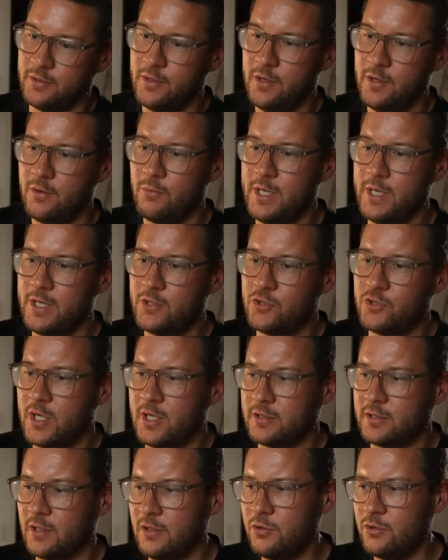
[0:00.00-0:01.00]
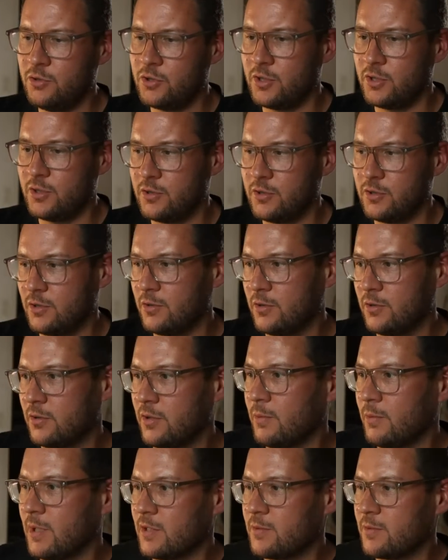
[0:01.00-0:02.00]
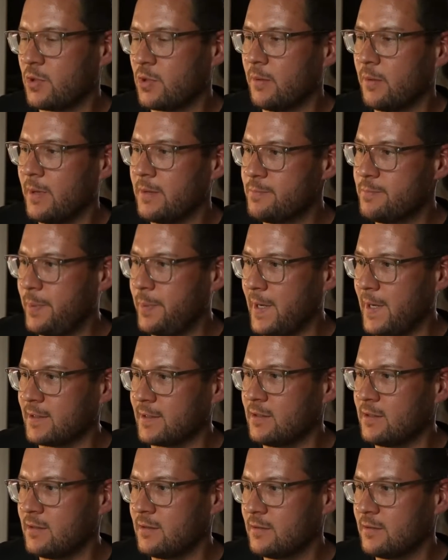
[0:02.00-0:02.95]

reach a solution to the world's problems. But